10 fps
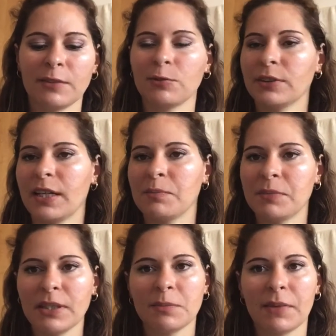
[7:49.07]
What I
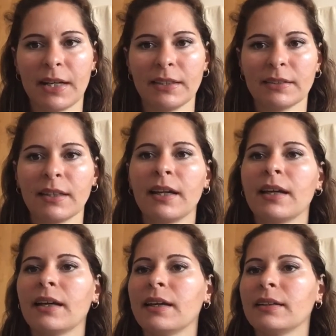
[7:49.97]
mean by it?
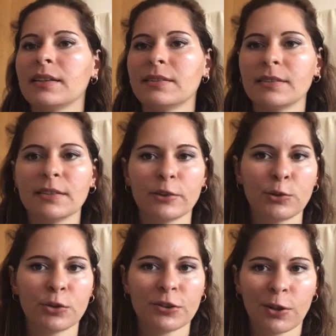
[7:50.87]
Listen to
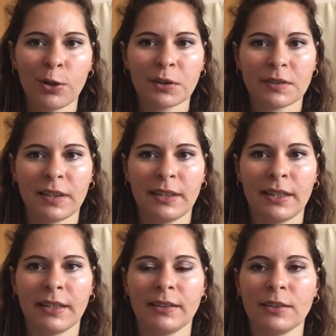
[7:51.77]
songs in
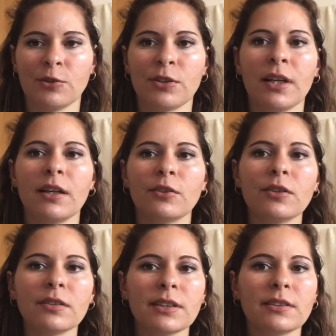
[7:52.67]
English.
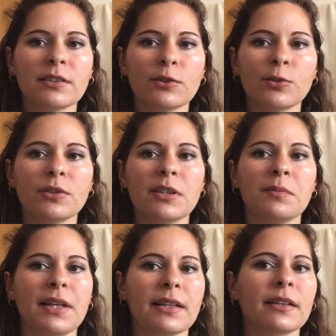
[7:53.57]
Don't listen to them
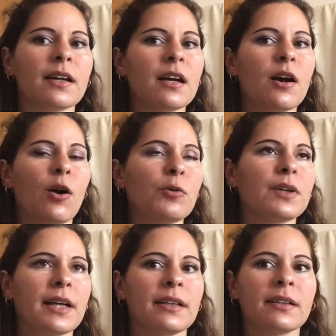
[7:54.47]
like,
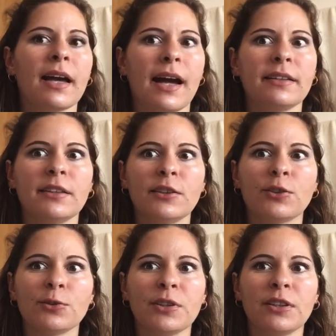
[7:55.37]
okay, I need
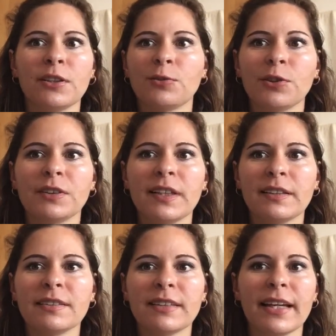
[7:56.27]
to hear what they
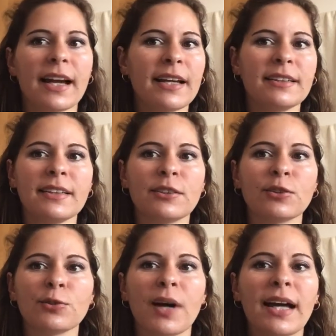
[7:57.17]
say, I need
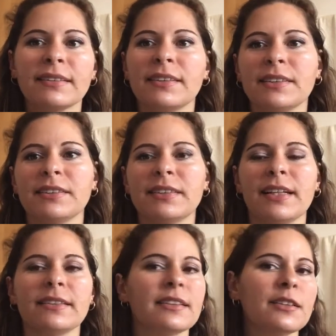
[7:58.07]
to understand.